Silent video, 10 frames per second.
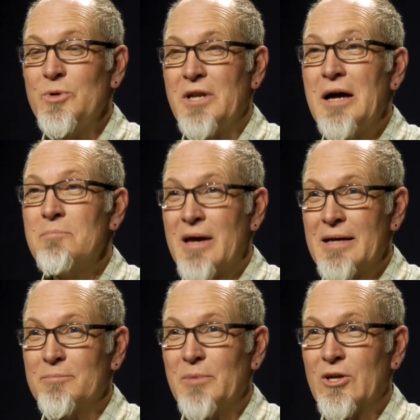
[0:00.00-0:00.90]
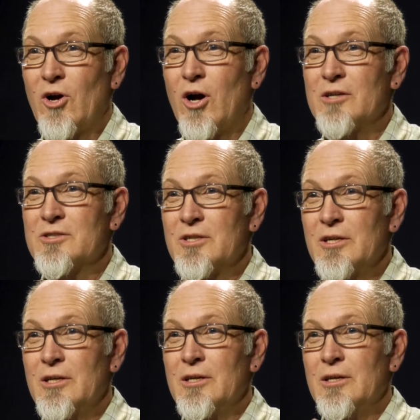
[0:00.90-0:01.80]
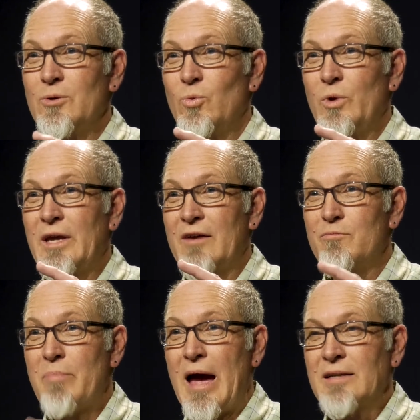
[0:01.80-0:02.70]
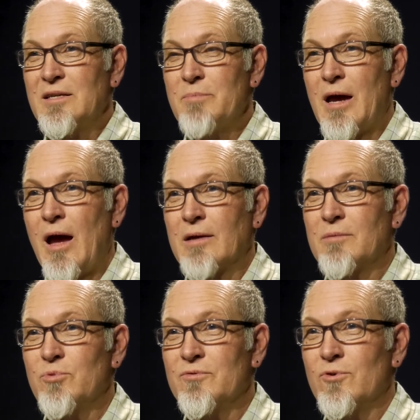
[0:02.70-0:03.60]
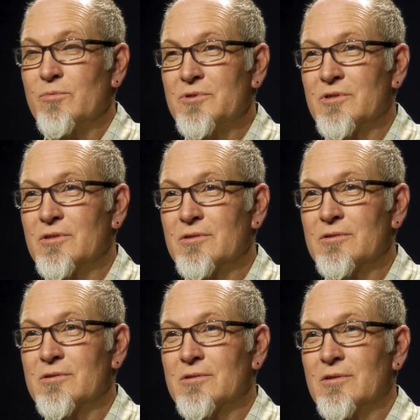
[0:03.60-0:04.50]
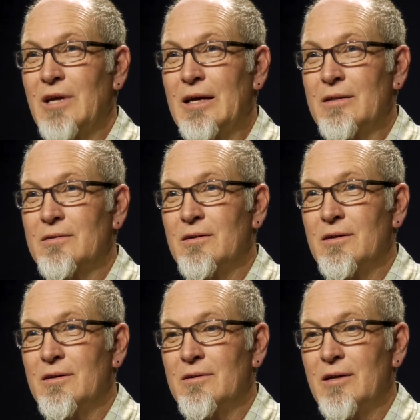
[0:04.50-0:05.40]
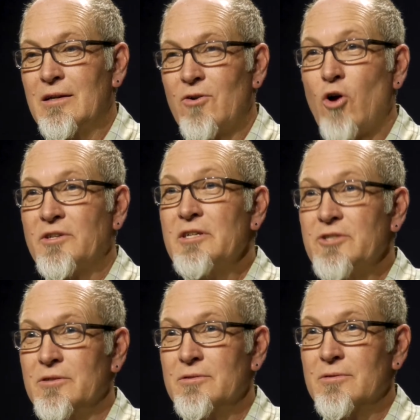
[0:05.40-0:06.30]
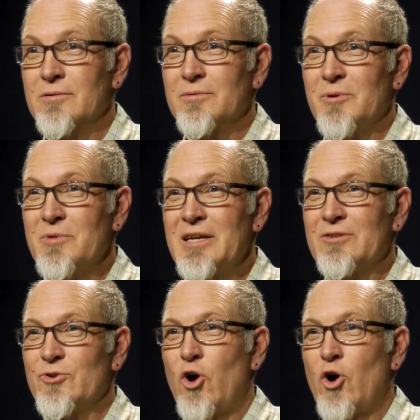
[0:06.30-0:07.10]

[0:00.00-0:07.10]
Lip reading: and I met because we gave back-to-back performances at an audition. Remember they had an